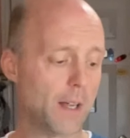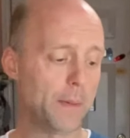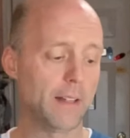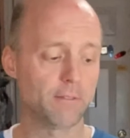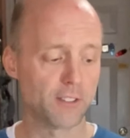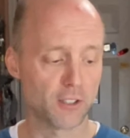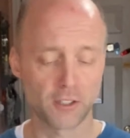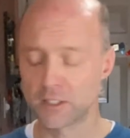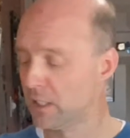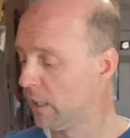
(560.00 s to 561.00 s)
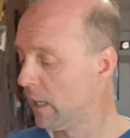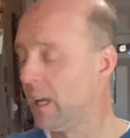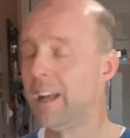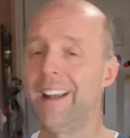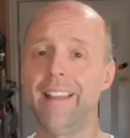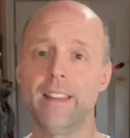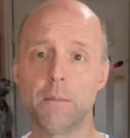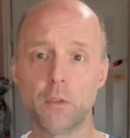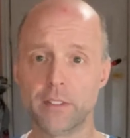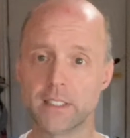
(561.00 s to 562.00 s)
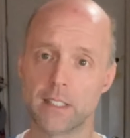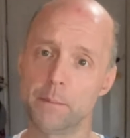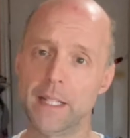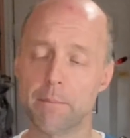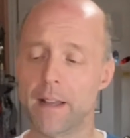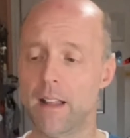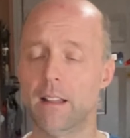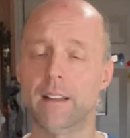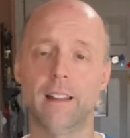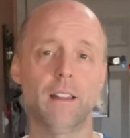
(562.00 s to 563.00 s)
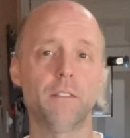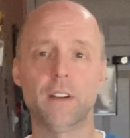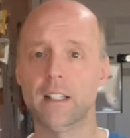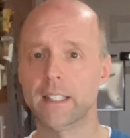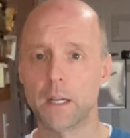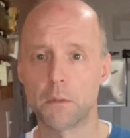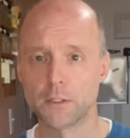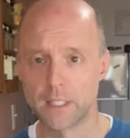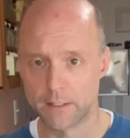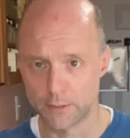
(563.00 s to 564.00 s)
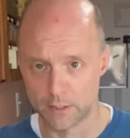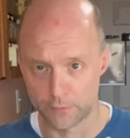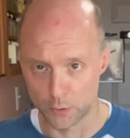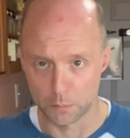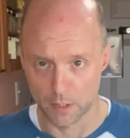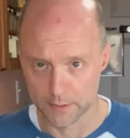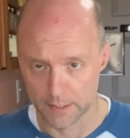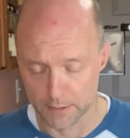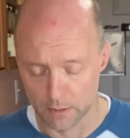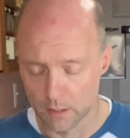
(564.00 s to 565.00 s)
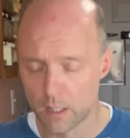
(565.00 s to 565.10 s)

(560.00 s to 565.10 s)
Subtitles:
pan first, and then moving to the meat mallet, and then finally I broke down and used the food processor.